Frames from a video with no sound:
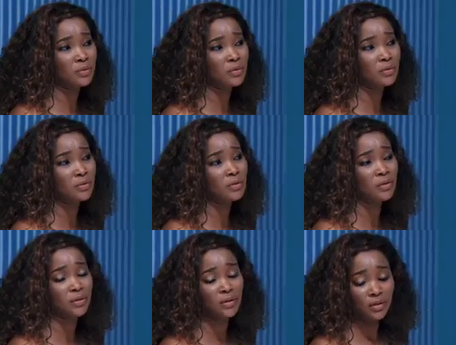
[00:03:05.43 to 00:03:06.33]

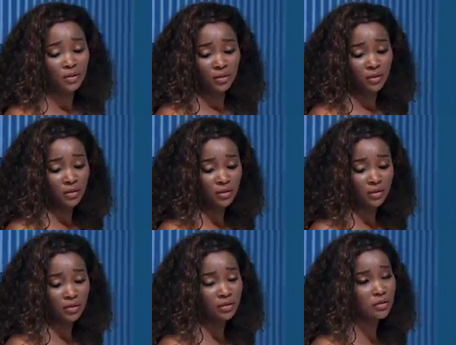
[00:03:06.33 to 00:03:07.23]

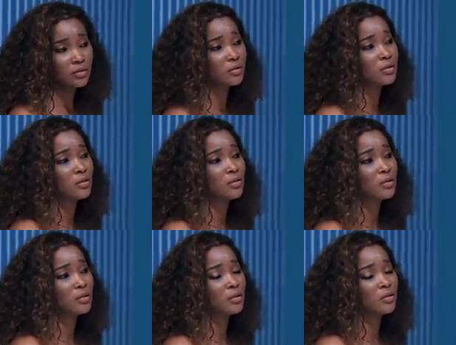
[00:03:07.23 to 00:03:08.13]

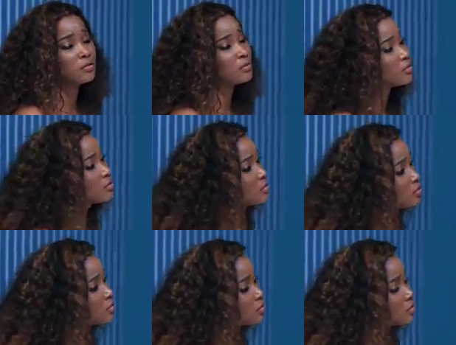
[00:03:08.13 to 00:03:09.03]

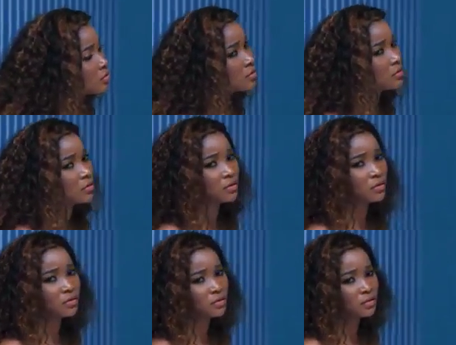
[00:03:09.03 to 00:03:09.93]

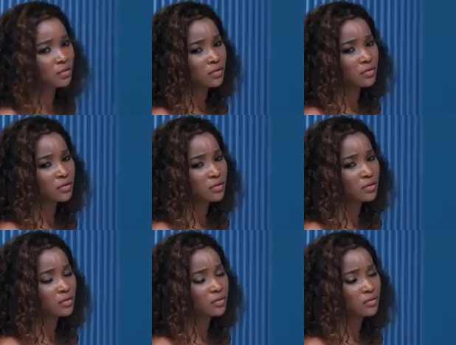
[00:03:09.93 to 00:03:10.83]
Nothing is said.